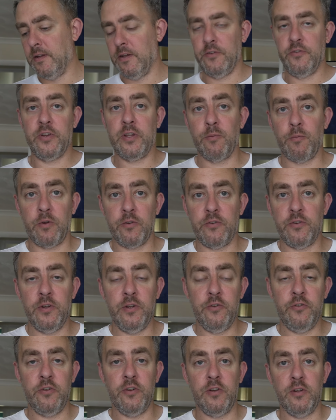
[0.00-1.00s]
She can watch
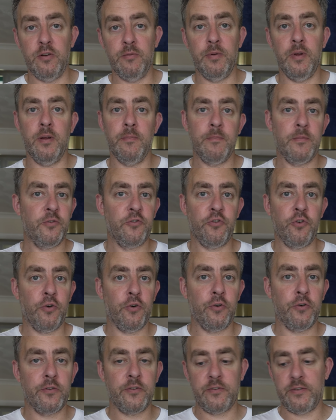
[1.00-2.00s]
YouTube
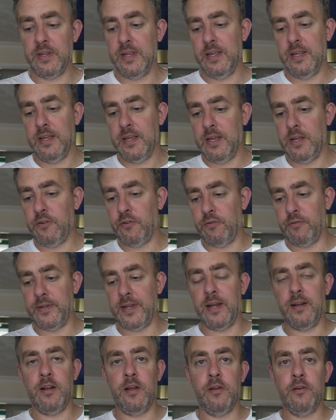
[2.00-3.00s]
shorts, and she'll
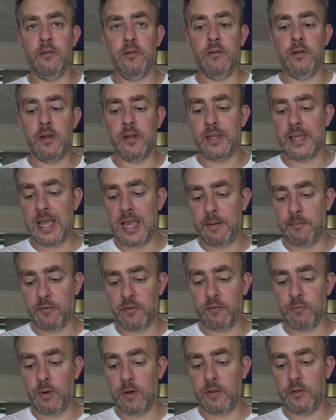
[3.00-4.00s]
download games
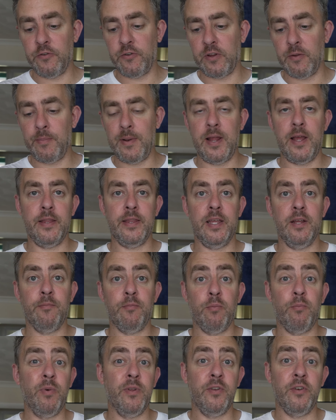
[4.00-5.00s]
as well that she can play on there
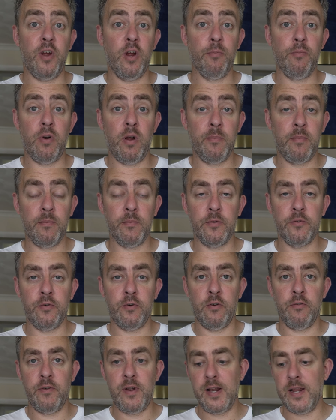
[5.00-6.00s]
with no problem at
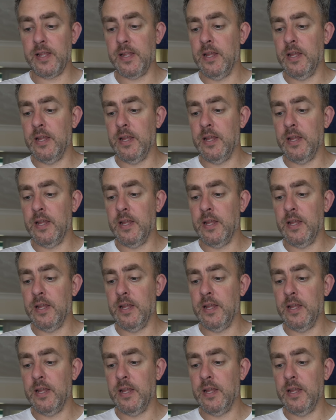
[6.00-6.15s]
all, really.